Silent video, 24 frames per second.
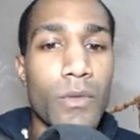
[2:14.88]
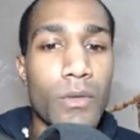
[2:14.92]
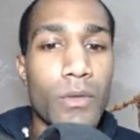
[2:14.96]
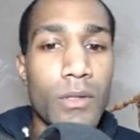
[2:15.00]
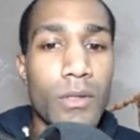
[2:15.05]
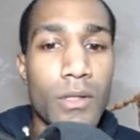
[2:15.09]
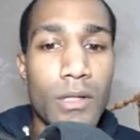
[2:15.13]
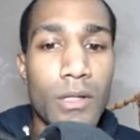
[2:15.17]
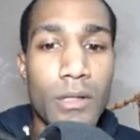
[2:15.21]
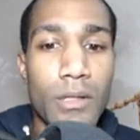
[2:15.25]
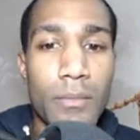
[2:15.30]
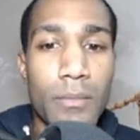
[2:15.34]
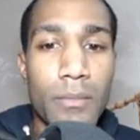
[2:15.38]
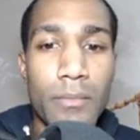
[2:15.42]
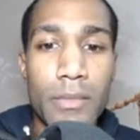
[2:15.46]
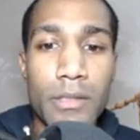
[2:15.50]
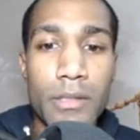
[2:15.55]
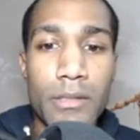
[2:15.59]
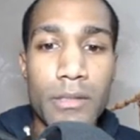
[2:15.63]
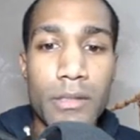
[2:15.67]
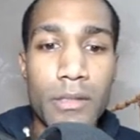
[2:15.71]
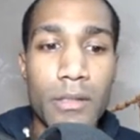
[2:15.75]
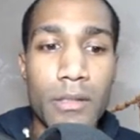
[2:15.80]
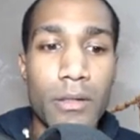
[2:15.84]
did I
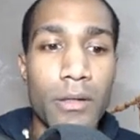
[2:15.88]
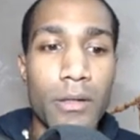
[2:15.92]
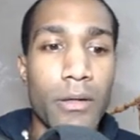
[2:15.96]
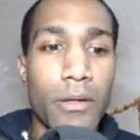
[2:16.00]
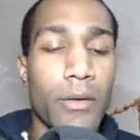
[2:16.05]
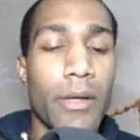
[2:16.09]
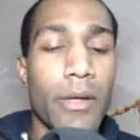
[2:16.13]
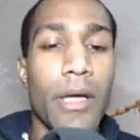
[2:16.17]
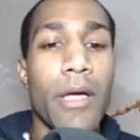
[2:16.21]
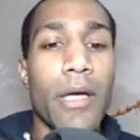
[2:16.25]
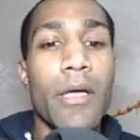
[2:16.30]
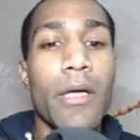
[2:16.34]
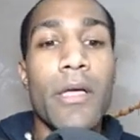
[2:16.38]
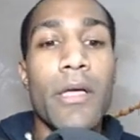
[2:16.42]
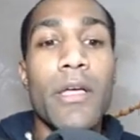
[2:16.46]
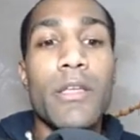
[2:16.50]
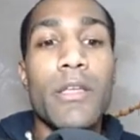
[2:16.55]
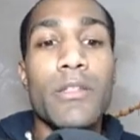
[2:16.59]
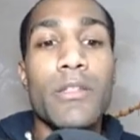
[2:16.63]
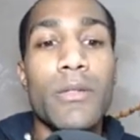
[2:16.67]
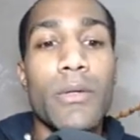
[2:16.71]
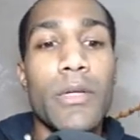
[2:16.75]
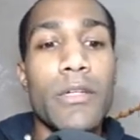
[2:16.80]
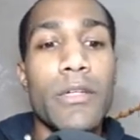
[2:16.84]
miss it? Oh yeah.
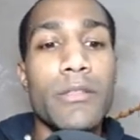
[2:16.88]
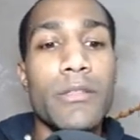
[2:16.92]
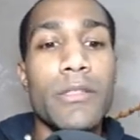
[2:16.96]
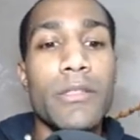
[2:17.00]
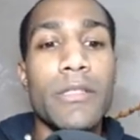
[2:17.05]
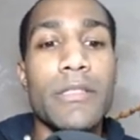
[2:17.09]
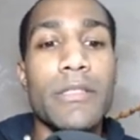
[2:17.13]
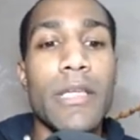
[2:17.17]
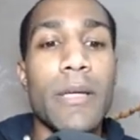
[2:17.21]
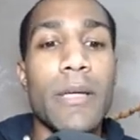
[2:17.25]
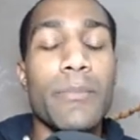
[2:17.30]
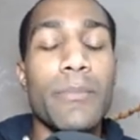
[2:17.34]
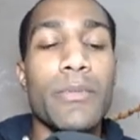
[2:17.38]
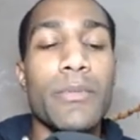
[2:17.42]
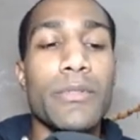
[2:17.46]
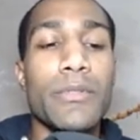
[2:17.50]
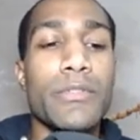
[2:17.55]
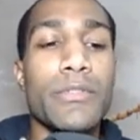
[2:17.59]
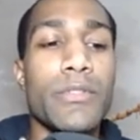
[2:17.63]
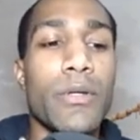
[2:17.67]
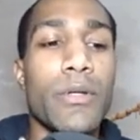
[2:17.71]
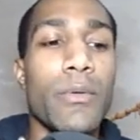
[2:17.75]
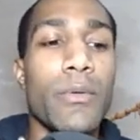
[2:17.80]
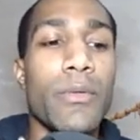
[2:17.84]
So here's an example.
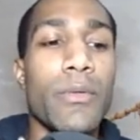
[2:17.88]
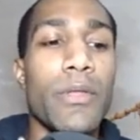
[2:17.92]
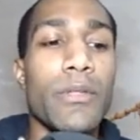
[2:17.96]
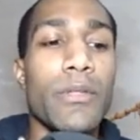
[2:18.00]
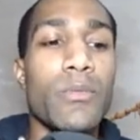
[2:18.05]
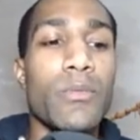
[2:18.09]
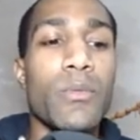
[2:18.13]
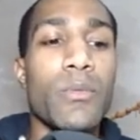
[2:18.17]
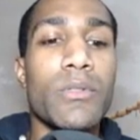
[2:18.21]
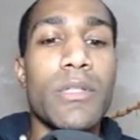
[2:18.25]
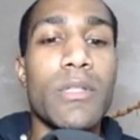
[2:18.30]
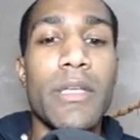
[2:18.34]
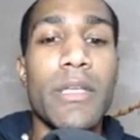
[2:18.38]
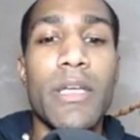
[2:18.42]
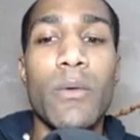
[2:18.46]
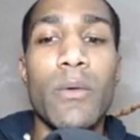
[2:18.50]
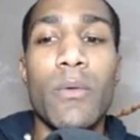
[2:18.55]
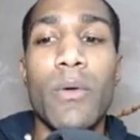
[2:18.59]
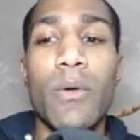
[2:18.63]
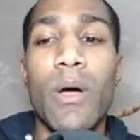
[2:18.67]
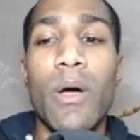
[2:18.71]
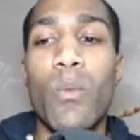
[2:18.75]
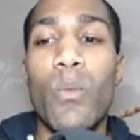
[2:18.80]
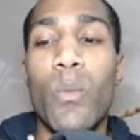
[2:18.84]
So this was like
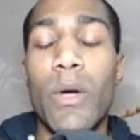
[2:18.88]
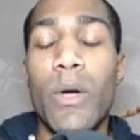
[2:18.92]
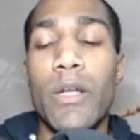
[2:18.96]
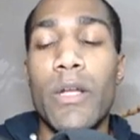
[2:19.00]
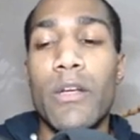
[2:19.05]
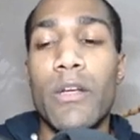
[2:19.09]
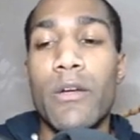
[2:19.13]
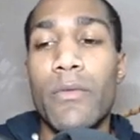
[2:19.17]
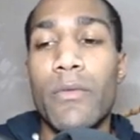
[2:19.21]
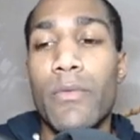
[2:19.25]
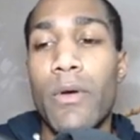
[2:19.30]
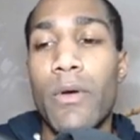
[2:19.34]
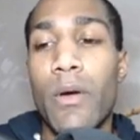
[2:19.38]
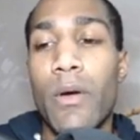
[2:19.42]
a winner.